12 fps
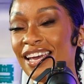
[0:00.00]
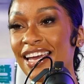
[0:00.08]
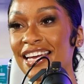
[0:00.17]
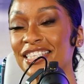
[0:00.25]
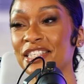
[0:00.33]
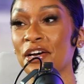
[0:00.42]

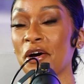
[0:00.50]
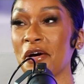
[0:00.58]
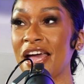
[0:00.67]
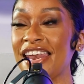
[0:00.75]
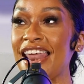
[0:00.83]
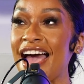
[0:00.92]
And so,
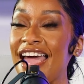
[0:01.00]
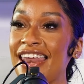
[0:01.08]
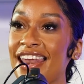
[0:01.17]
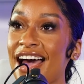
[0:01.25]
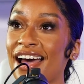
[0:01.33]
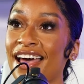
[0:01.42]

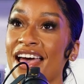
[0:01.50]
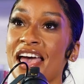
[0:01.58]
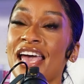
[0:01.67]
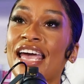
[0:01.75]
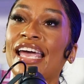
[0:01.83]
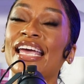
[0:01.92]
and I,
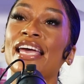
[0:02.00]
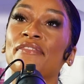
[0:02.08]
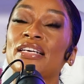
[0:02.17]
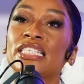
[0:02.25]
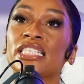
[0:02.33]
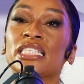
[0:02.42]

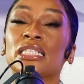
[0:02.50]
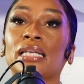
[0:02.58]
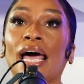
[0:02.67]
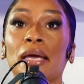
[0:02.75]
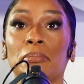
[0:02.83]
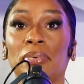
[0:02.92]
even just
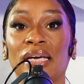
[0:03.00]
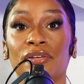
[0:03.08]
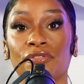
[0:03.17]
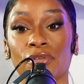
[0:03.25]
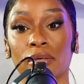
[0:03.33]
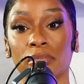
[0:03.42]
like
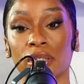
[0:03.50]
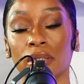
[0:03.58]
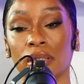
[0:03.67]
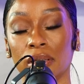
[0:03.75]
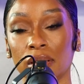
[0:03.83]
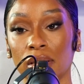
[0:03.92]
being from the
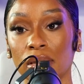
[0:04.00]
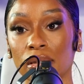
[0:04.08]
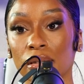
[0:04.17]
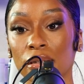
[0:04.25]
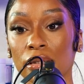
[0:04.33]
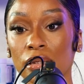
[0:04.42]
hood,
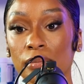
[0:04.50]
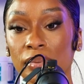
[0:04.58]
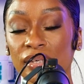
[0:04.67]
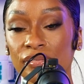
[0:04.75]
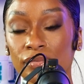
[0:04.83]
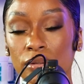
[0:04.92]

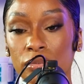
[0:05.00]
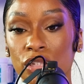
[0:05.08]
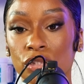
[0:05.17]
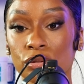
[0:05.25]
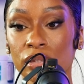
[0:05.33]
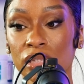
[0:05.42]
being from the
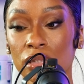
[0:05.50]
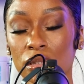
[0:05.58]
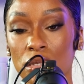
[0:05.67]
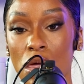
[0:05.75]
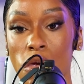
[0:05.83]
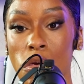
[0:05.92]

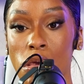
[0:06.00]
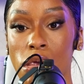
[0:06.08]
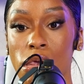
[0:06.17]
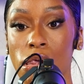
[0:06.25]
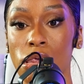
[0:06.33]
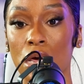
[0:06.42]
streets,
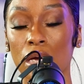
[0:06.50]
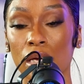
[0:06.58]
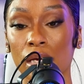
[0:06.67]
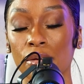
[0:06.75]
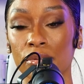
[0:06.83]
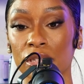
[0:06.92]

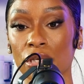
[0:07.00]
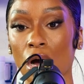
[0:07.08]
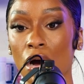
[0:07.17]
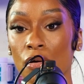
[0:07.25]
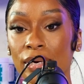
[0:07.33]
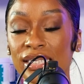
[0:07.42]
it was
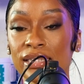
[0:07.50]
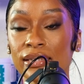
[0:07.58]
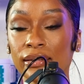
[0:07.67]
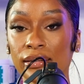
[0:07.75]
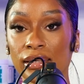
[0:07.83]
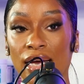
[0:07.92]
always
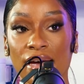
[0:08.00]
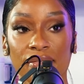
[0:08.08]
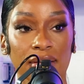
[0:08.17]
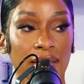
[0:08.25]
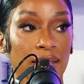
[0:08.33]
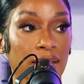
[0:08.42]
good
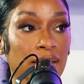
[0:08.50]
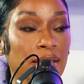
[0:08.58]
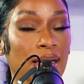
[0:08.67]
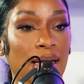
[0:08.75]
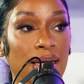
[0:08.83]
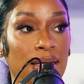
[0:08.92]
having a good
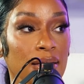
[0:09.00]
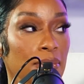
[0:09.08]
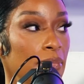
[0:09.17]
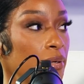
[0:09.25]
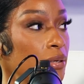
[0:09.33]
name.